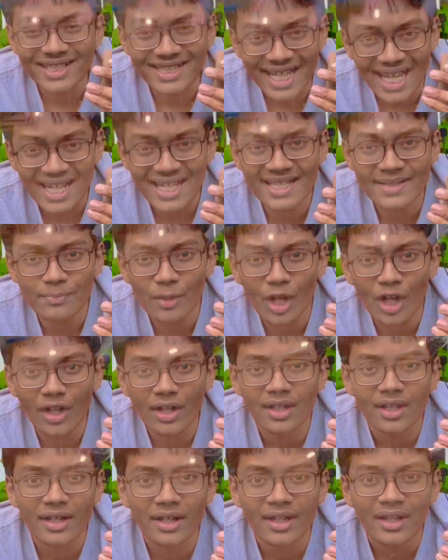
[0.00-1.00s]
tennis
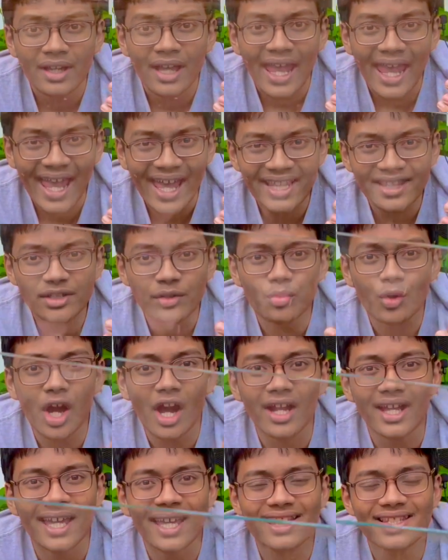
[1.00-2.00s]
ball and the
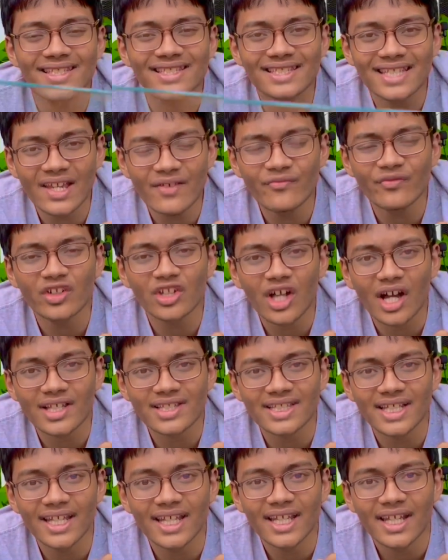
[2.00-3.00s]
rock had the same
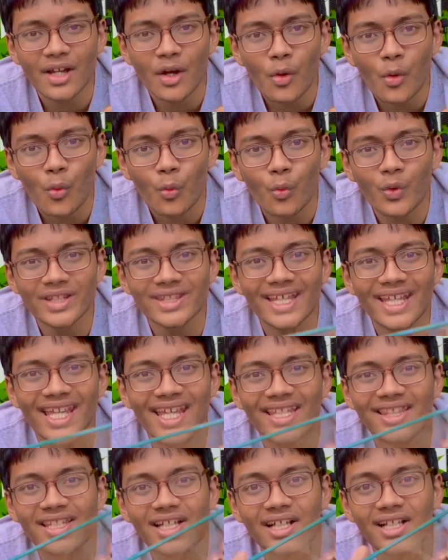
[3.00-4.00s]
velocity when they
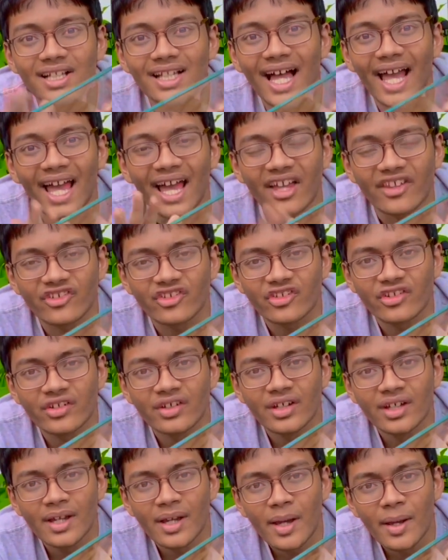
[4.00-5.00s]
hit the glass.
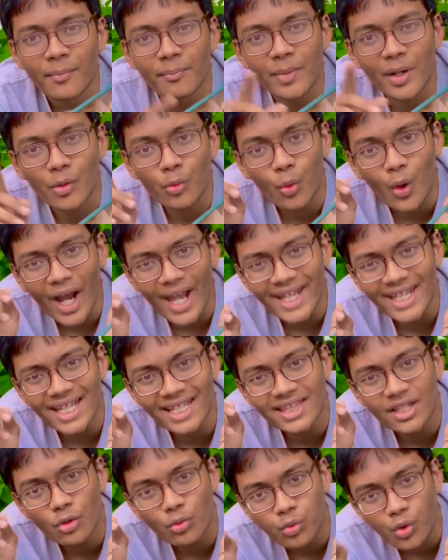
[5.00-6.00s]
But why
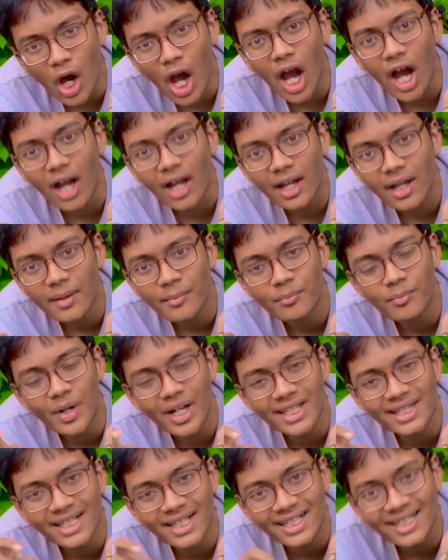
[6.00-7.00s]
did the rock
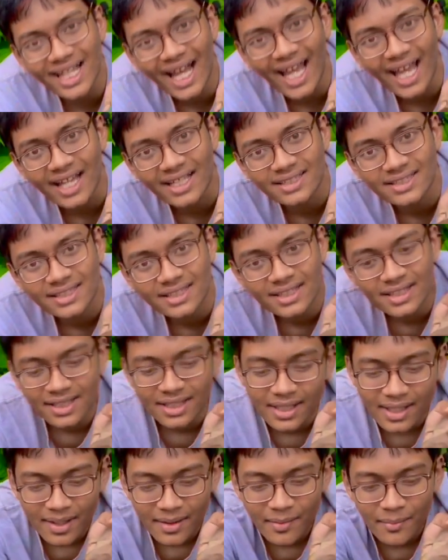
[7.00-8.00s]
break the glass,
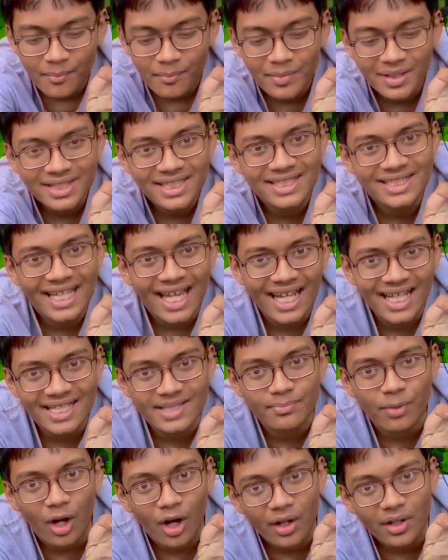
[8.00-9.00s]
but the
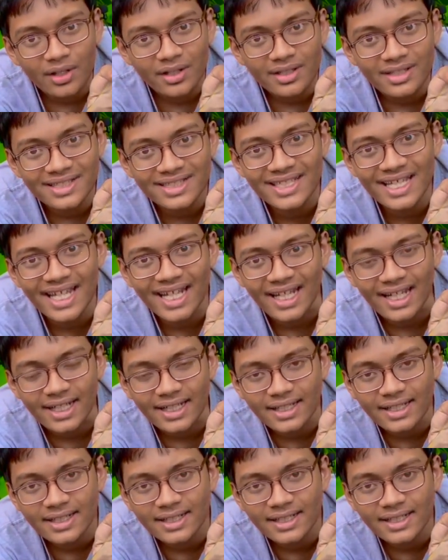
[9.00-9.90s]
tennis ball didn't?